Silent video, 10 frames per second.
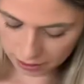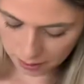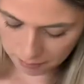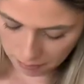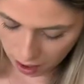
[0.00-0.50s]

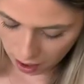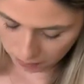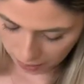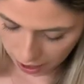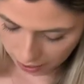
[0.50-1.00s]
the
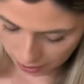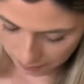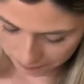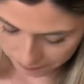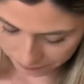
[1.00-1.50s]
bottom?
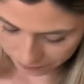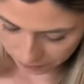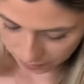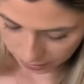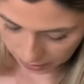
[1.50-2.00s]

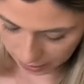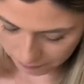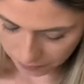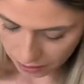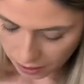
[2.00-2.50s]

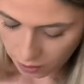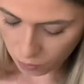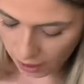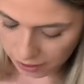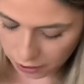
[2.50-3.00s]
Okay,
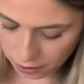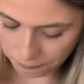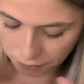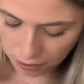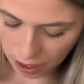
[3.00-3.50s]
write your
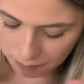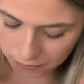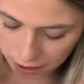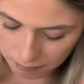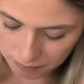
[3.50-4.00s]

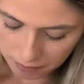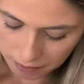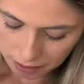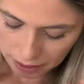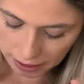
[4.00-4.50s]
problem
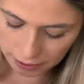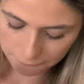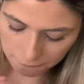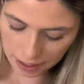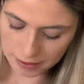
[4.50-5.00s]

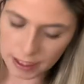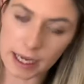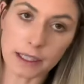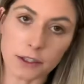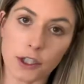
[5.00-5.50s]
and find
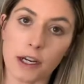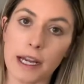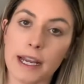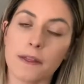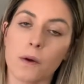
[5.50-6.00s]
the
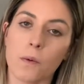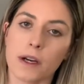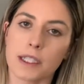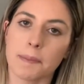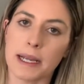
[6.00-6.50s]
answer in the
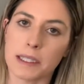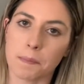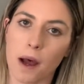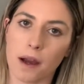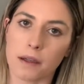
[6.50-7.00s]
workspace
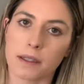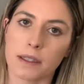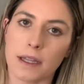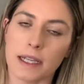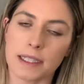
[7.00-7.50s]

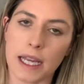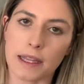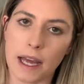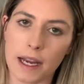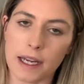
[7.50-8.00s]
box. Then
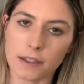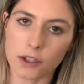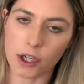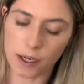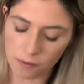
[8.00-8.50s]
take that answer and